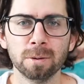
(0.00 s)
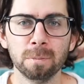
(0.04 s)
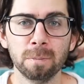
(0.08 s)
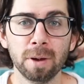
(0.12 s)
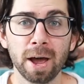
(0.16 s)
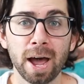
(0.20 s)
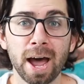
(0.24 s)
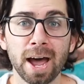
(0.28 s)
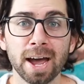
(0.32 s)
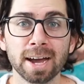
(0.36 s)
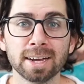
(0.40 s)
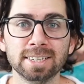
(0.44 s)

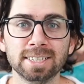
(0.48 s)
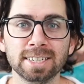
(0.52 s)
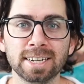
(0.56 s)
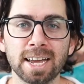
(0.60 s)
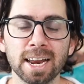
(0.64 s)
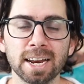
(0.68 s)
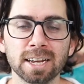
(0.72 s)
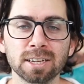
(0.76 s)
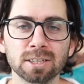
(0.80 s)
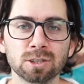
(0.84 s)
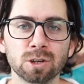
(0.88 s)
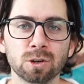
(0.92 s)
back to
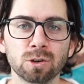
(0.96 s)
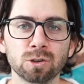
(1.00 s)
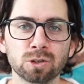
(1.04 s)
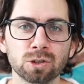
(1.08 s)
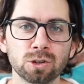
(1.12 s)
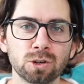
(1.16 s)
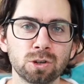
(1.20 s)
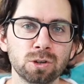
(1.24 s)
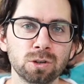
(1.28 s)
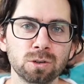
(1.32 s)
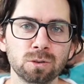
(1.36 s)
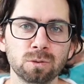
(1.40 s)
Getting
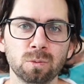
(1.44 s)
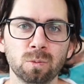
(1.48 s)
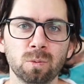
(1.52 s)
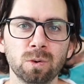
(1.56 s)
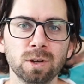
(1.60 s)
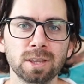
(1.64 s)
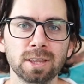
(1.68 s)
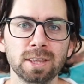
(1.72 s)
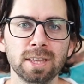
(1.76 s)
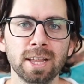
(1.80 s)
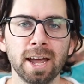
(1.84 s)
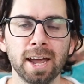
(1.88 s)
Social
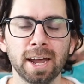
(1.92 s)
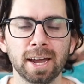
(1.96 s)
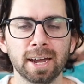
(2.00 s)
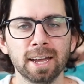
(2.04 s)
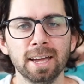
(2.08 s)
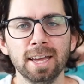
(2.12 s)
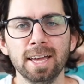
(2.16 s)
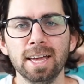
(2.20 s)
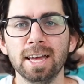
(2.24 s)
with Nick.